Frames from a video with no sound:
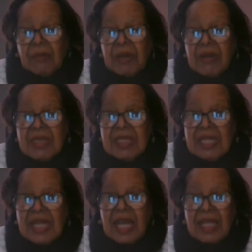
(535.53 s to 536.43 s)

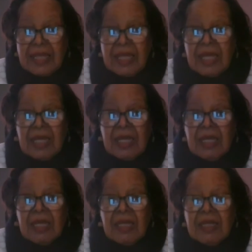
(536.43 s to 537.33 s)
Personally, I think
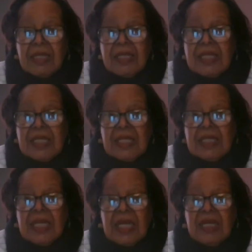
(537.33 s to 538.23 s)
that this is a
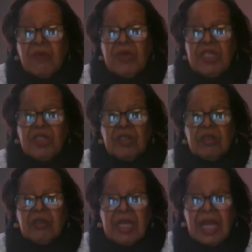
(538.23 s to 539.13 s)
day that we should
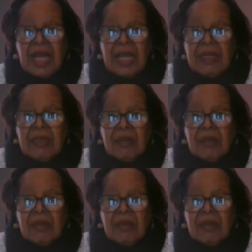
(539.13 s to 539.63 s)
look at,